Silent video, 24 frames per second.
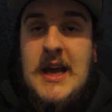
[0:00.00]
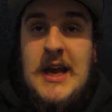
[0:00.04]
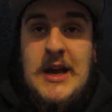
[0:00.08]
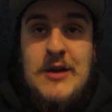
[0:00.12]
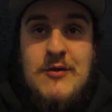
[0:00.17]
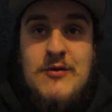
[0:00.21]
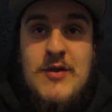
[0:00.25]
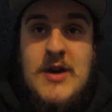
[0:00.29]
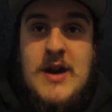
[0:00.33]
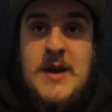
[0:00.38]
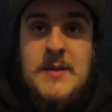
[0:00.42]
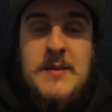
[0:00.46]

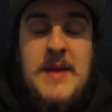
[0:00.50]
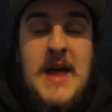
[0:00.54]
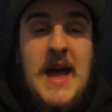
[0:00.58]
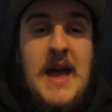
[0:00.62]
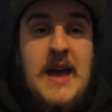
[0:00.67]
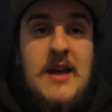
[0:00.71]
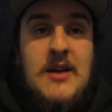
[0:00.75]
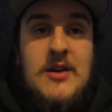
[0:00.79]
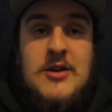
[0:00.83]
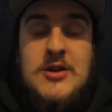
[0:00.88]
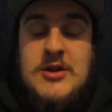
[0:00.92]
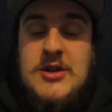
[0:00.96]
He ran up that
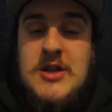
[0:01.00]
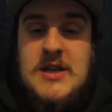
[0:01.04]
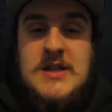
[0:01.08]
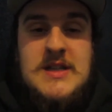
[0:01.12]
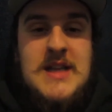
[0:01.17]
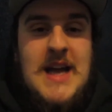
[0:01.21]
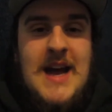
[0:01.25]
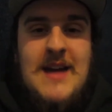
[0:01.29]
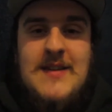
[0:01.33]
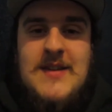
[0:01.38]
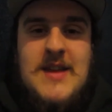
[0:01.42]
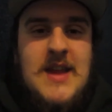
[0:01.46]
hill, and
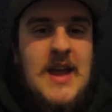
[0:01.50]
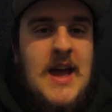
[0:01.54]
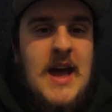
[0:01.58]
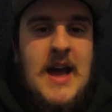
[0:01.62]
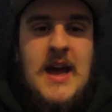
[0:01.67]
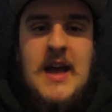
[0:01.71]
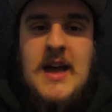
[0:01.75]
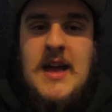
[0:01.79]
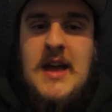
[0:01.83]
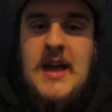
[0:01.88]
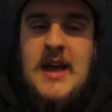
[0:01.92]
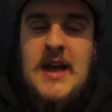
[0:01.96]
just after
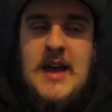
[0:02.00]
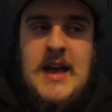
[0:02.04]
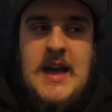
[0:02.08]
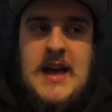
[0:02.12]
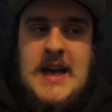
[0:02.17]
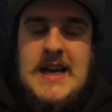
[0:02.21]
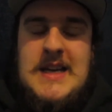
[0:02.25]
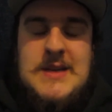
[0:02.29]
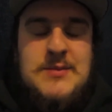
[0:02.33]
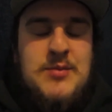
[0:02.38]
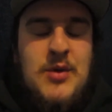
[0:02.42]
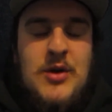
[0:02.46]
that,
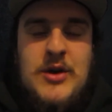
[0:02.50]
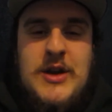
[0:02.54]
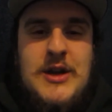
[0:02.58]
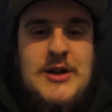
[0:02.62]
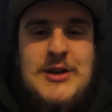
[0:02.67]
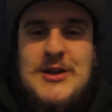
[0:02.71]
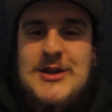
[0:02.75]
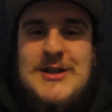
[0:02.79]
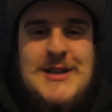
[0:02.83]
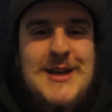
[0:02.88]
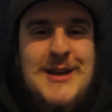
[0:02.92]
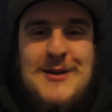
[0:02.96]
his body
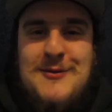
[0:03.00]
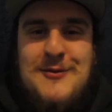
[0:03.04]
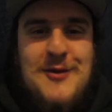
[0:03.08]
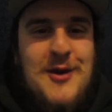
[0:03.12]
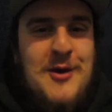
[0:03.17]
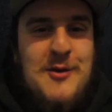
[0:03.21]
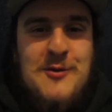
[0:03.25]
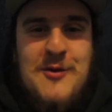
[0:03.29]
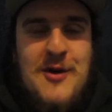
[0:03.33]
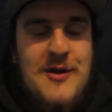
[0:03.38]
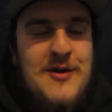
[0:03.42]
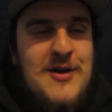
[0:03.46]
just didn't
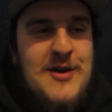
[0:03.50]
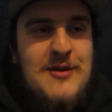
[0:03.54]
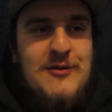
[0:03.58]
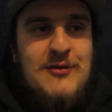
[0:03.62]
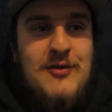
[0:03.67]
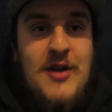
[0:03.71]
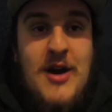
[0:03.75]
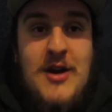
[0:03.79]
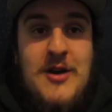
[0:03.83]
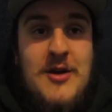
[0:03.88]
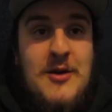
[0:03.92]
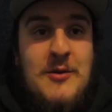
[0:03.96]
want to
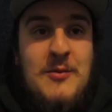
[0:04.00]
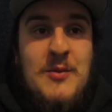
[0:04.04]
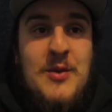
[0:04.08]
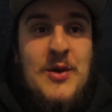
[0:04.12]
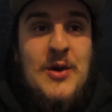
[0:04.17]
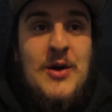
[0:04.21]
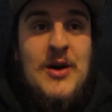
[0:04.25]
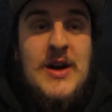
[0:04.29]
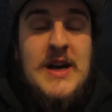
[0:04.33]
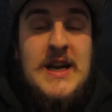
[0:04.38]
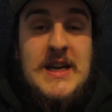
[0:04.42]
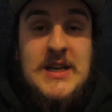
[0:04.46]
run no
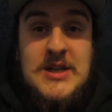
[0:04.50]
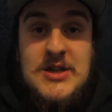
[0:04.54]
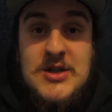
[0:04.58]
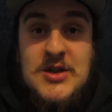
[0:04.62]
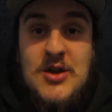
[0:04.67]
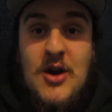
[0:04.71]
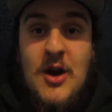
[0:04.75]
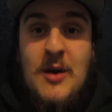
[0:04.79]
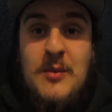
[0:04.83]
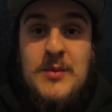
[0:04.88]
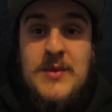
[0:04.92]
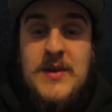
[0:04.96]
more. And he
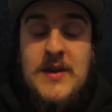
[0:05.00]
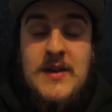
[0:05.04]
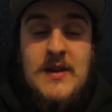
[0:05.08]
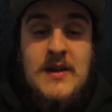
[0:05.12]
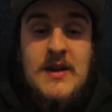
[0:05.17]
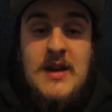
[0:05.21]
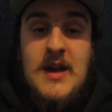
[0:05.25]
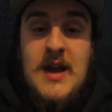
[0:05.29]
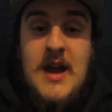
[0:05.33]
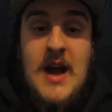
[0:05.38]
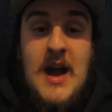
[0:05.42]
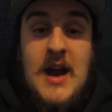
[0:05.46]
stopped.
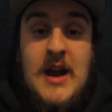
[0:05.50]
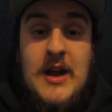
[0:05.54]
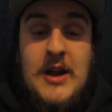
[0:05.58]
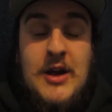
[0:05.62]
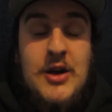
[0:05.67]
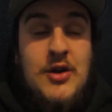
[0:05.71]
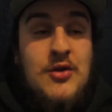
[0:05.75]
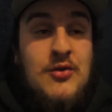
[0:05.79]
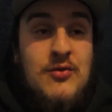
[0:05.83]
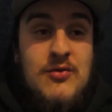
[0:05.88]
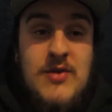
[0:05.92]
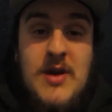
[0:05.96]
And
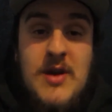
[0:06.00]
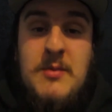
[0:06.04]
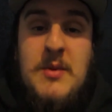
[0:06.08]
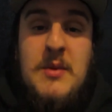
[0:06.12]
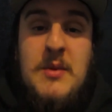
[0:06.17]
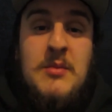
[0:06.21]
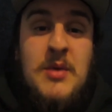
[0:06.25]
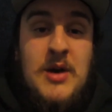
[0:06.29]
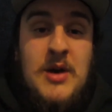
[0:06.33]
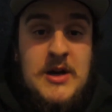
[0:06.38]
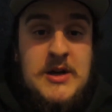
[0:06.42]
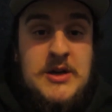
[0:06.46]
I gripped
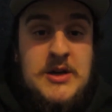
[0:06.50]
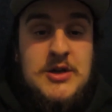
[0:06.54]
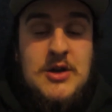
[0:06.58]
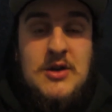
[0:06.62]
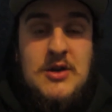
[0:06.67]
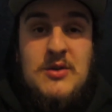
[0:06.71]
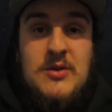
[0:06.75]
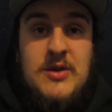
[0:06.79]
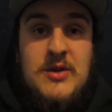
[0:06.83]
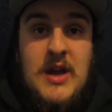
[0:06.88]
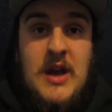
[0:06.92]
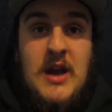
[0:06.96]
him by his
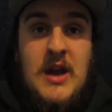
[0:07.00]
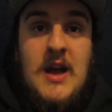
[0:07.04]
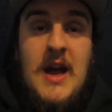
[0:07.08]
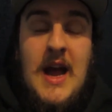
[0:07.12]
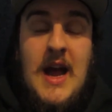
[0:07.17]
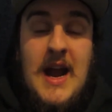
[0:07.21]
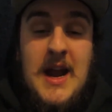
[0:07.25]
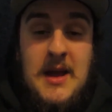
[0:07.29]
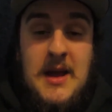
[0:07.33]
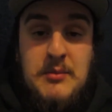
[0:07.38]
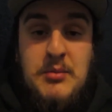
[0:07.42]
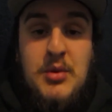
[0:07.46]
shoulder
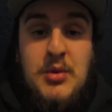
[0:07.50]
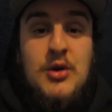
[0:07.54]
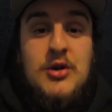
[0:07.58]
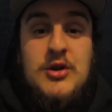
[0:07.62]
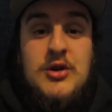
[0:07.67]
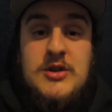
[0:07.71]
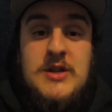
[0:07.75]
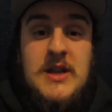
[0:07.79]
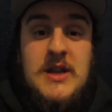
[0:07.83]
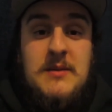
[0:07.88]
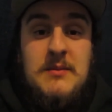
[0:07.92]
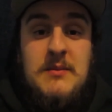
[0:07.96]
and I
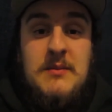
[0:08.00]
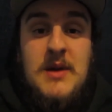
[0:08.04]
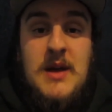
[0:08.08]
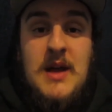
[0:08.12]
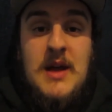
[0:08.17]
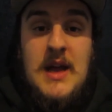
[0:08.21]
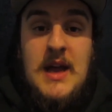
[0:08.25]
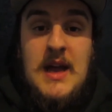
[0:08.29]
pushed him.